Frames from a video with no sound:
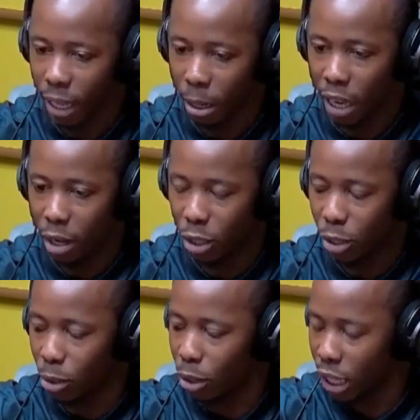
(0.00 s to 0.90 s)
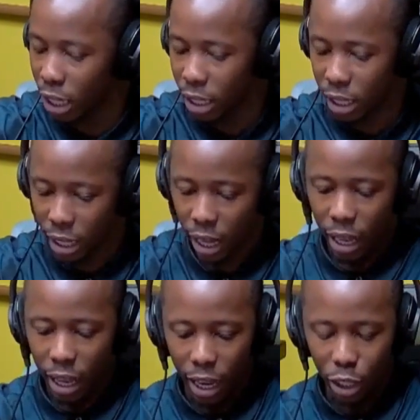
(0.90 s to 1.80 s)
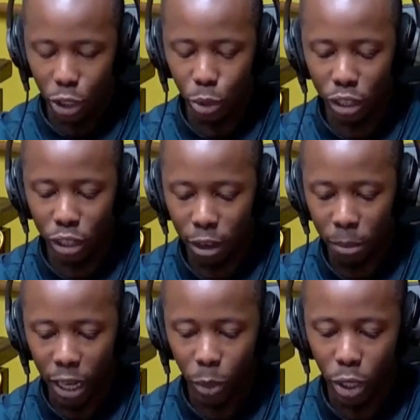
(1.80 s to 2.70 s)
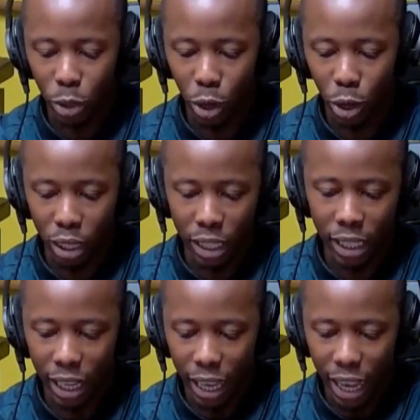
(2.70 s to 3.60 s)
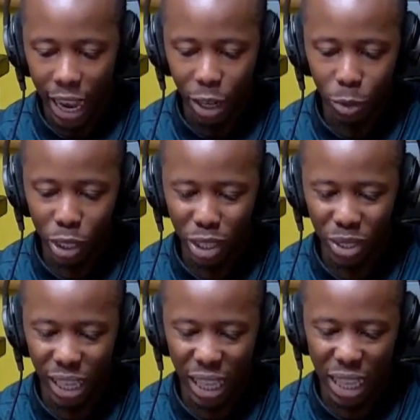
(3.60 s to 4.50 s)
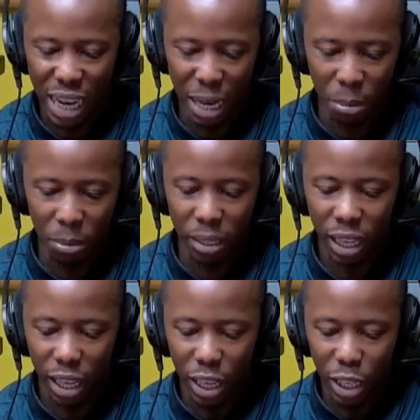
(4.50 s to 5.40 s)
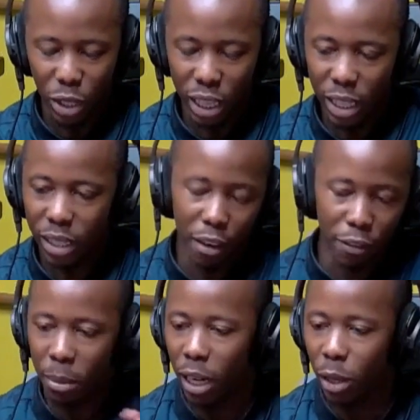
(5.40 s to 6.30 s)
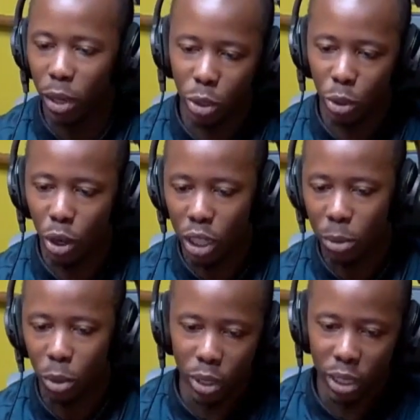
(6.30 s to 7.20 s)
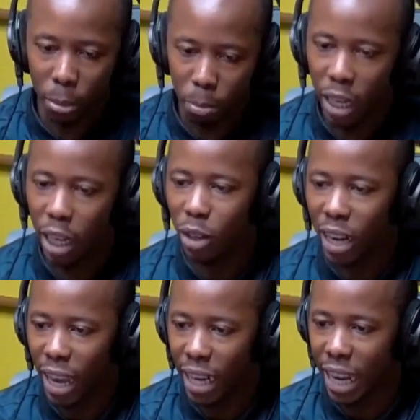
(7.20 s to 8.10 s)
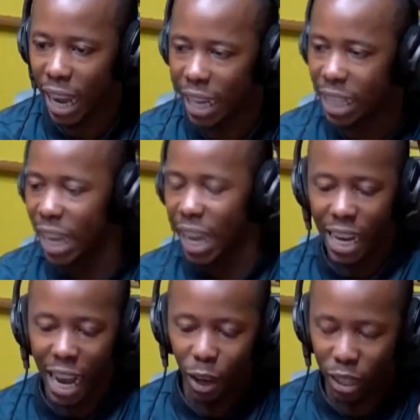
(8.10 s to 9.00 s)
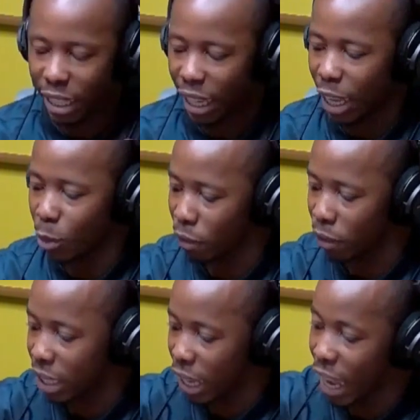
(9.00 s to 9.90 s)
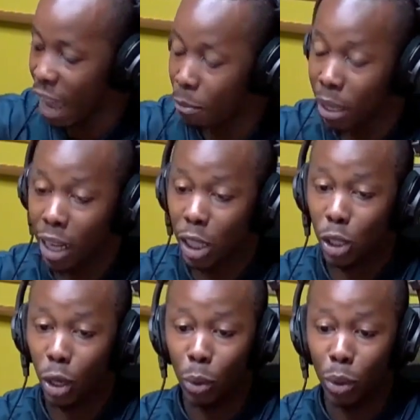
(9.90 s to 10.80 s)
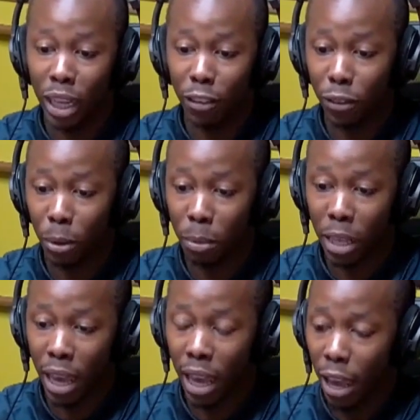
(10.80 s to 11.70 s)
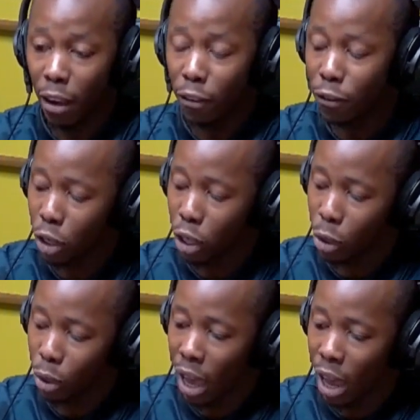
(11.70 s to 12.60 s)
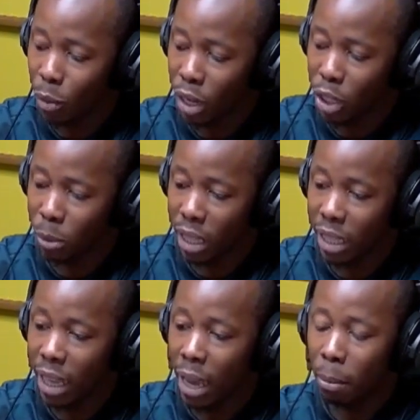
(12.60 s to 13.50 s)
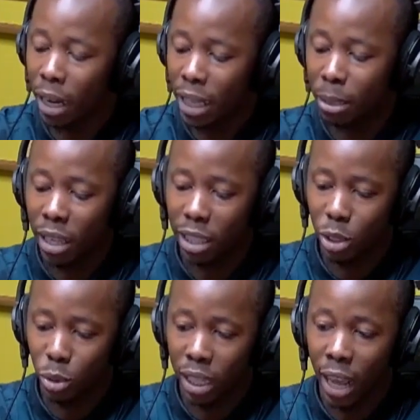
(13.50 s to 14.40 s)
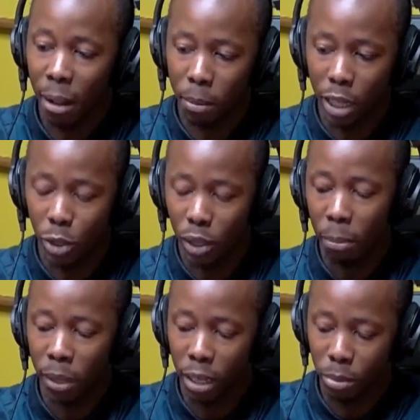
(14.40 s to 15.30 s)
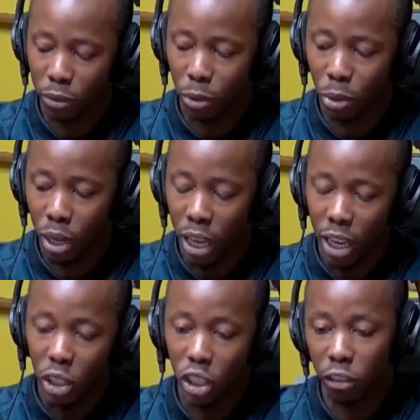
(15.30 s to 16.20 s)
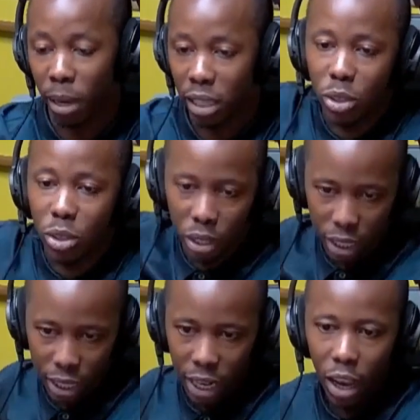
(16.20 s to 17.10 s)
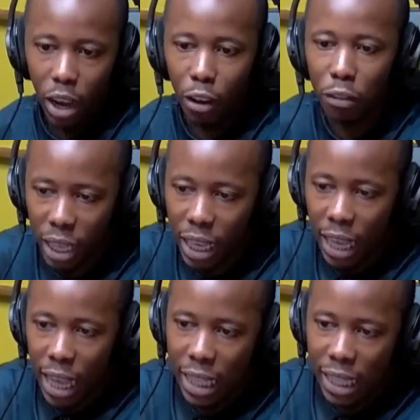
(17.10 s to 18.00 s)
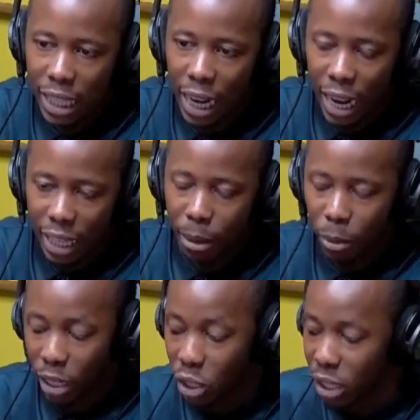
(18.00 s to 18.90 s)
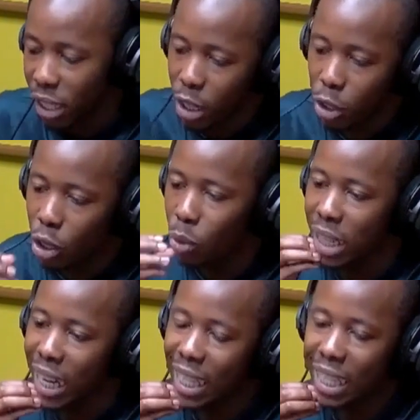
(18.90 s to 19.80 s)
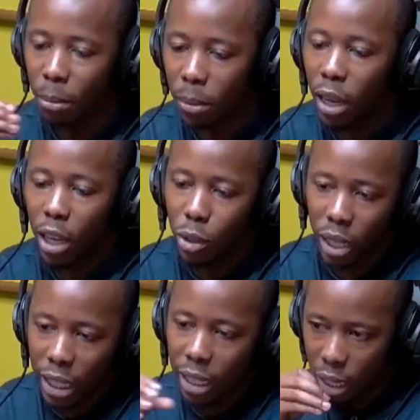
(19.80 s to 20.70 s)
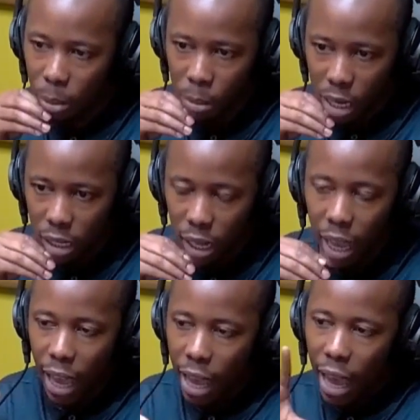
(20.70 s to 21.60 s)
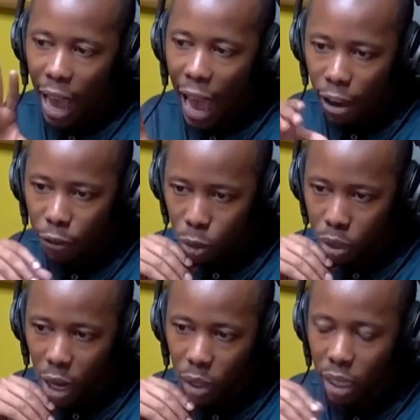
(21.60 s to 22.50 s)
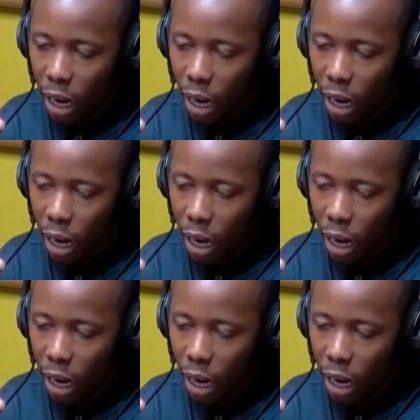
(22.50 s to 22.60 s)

Hear me out. So, this uh, Juja family went to court. I don't wish to say the names. So this uh, family went to court because the billionaire died, and now the second wife is saying, "I've been excluded from the funeral arrangements. Please, magistrate, help me." So they appeared before chief magistrate of Thika, that is Stella Atambo, and she said, "You know what? Let's come to this agreement." I have ruled out.